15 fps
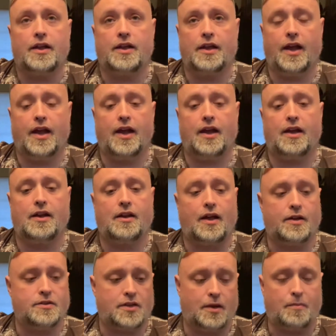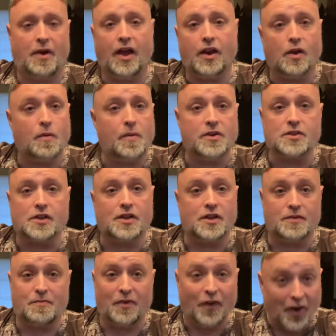and I was like, man, nobody's gonna
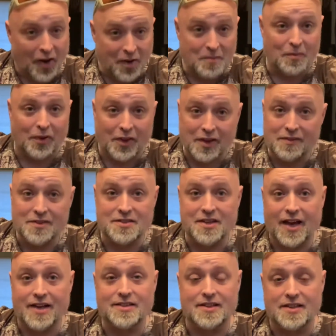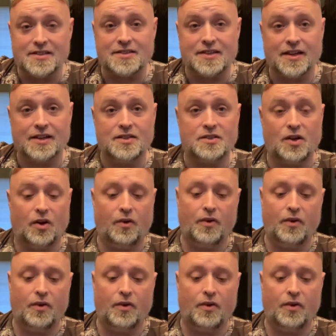fucking believe the size of this thing. So